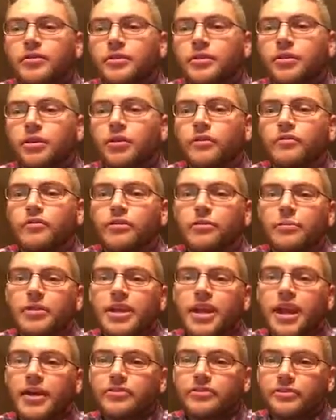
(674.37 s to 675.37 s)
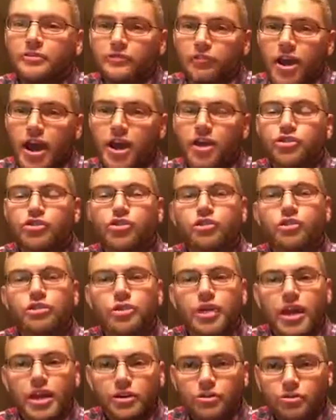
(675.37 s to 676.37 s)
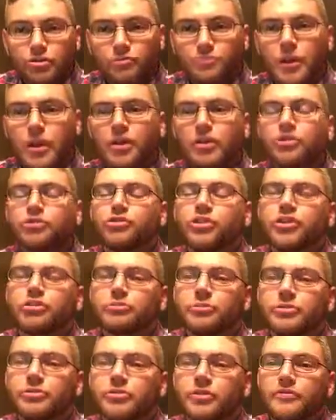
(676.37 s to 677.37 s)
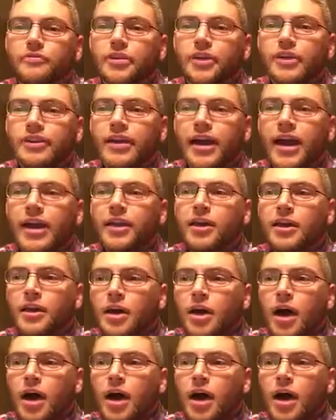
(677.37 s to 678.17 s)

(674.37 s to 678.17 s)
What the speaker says: If somebody has a fracture, you can't do spinal adjustments, stuff like that.